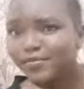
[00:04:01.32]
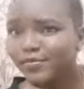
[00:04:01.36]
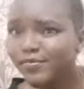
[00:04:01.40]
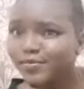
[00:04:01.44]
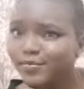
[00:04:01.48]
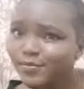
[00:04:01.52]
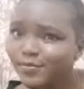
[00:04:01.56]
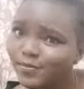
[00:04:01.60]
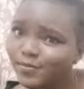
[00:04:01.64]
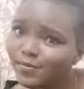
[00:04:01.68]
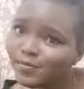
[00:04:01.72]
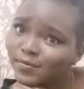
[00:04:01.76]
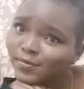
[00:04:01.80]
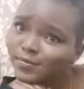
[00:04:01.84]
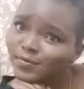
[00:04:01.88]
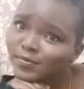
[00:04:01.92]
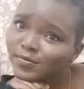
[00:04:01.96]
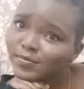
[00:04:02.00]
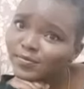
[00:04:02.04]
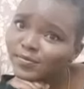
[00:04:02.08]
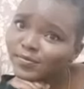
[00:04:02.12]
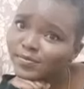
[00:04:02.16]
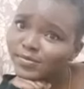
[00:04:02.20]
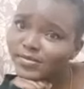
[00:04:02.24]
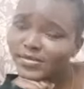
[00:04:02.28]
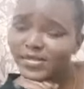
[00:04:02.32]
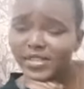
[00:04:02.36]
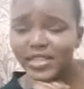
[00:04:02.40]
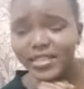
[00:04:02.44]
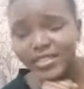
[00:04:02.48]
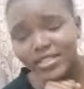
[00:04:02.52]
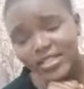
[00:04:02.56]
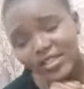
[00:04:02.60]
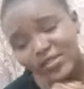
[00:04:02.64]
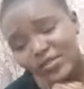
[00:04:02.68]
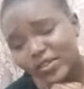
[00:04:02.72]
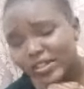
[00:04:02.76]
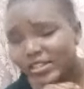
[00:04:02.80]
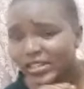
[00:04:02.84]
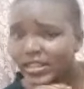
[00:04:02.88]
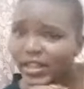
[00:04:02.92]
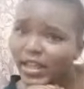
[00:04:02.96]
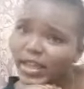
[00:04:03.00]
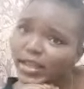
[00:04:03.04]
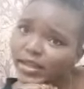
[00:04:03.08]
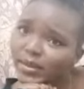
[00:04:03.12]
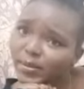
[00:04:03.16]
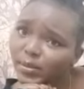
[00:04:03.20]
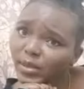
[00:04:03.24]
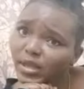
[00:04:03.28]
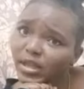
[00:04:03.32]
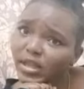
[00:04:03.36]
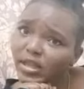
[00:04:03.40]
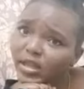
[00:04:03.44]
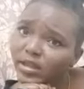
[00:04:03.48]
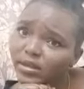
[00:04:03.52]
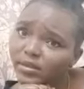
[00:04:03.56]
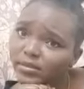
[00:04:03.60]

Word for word: hmm, does he even like me?